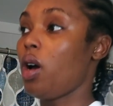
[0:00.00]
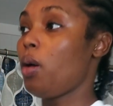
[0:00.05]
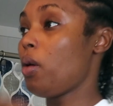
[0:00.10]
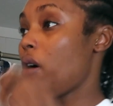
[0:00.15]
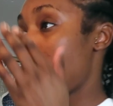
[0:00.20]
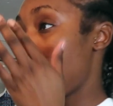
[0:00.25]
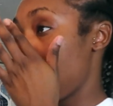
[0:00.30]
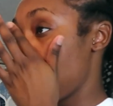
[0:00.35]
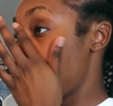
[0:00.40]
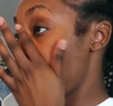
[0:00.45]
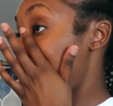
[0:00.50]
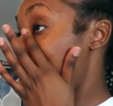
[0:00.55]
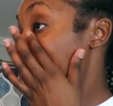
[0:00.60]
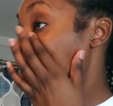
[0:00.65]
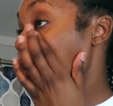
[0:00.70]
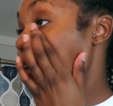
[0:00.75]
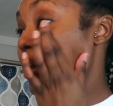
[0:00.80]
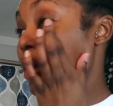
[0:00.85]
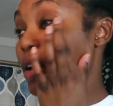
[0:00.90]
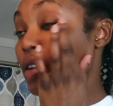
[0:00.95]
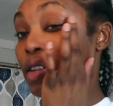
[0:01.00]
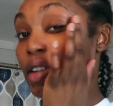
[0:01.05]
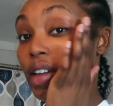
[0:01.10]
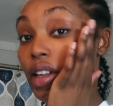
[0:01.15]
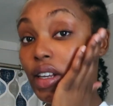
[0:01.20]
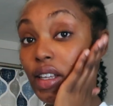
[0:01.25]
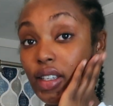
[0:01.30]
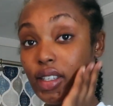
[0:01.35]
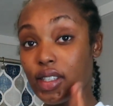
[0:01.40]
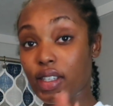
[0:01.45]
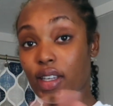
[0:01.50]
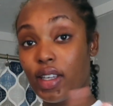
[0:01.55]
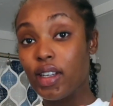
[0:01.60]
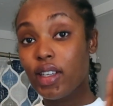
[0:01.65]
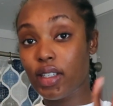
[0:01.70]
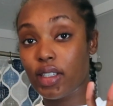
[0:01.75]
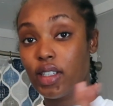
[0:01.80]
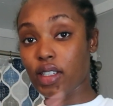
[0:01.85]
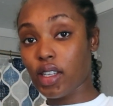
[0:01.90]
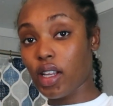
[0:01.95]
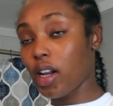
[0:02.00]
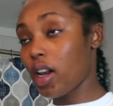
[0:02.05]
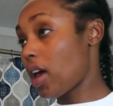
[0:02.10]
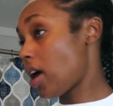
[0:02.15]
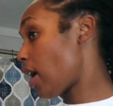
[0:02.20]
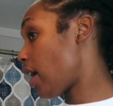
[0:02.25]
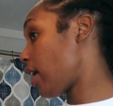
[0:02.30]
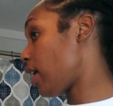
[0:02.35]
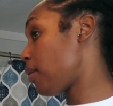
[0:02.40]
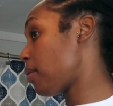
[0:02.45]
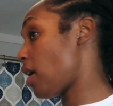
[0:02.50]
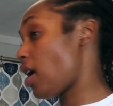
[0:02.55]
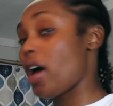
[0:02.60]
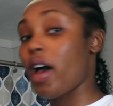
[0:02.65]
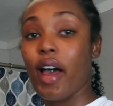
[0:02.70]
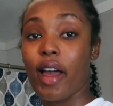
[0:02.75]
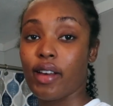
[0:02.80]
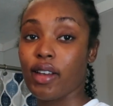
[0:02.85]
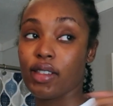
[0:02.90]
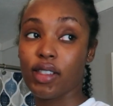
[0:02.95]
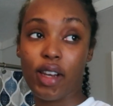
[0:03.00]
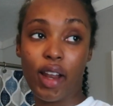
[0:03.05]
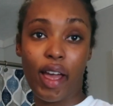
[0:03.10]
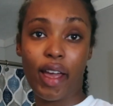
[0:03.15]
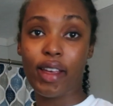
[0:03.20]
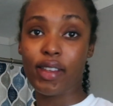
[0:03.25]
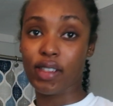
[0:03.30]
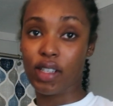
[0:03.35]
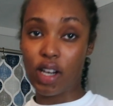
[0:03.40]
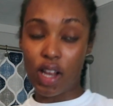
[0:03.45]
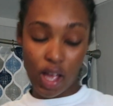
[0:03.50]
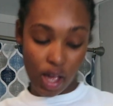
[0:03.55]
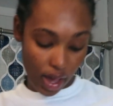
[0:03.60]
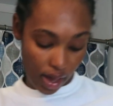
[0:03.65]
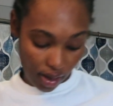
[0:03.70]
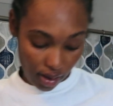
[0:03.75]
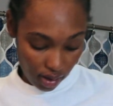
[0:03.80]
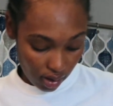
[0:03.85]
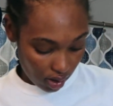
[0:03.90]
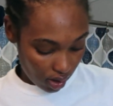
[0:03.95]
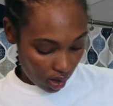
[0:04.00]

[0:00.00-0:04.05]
I'm already starting to break out in a glisten. It's just a lot. I'm hot. This light is a lot.